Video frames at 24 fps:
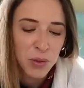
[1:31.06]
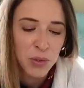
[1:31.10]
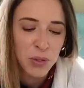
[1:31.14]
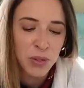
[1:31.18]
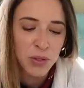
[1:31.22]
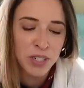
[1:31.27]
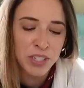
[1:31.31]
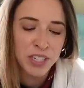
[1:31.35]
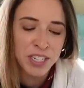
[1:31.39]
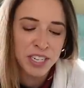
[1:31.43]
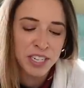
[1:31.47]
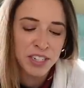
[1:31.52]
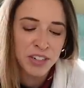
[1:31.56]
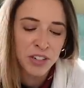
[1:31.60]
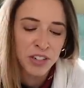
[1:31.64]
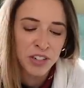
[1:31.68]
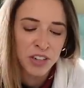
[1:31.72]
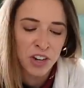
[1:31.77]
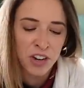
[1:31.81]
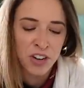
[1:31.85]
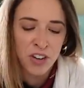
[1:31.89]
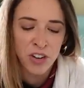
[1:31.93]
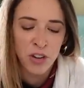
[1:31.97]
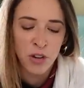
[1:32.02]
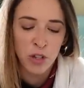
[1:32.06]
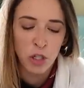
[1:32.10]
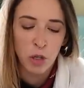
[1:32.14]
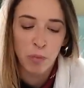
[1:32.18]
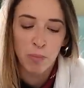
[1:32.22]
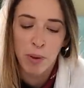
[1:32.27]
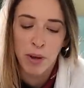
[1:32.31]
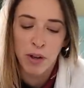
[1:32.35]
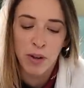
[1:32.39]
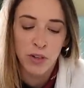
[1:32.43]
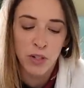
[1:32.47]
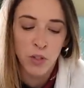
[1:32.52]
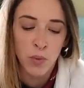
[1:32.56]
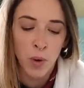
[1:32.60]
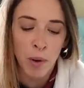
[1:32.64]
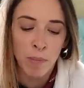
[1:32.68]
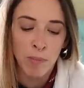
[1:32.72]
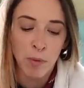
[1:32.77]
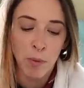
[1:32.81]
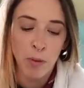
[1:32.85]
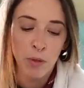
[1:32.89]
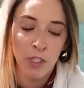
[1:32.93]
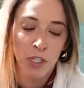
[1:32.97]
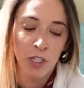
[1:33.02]
we're doing is an international pose where I'm
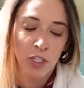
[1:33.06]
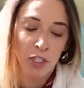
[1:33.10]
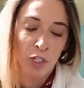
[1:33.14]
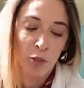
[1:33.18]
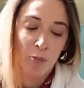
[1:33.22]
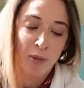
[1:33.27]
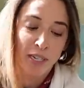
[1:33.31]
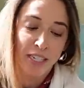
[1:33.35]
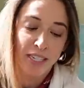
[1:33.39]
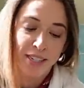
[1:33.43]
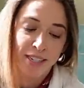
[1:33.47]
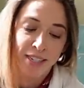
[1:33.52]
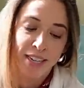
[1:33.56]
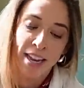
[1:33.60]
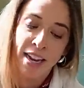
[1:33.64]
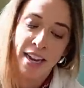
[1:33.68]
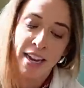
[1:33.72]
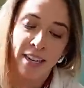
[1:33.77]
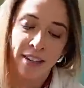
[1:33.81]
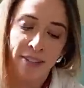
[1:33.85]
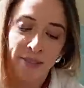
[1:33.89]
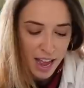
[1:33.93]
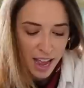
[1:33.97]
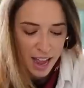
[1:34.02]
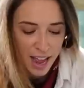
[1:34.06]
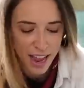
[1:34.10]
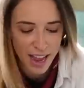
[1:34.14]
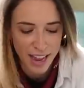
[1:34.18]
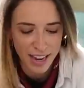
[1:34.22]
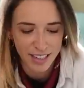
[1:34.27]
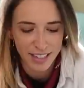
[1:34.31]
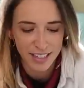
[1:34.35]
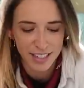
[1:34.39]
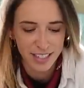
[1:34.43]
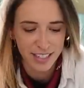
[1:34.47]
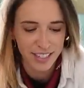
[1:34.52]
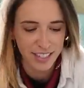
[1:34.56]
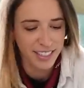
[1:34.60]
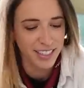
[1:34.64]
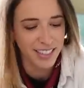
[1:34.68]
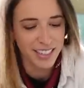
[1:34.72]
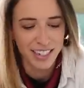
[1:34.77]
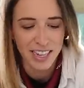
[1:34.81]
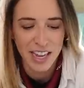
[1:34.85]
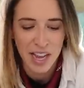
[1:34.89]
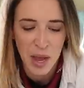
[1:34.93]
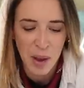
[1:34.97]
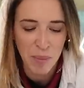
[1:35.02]
supposed to just be sitting and
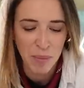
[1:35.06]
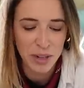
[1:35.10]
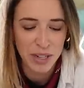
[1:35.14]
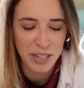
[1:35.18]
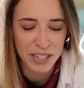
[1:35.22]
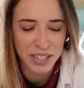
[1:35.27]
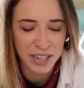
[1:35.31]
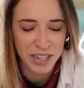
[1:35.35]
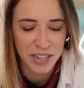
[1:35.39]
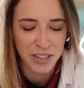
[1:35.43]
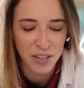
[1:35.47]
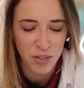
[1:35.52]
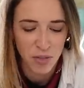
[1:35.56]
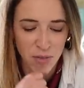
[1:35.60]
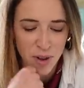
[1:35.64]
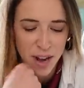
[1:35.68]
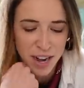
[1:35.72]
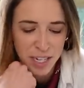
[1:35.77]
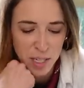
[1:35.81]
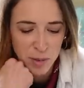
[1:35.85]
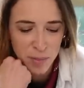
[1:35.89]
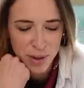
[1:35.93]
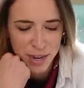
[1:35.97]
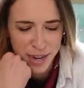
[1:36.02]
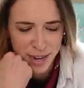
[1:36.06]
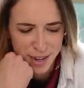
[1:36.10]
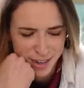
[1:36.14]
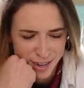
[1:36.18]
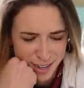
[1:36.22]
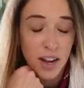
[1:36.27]
Emily's gonna direct me.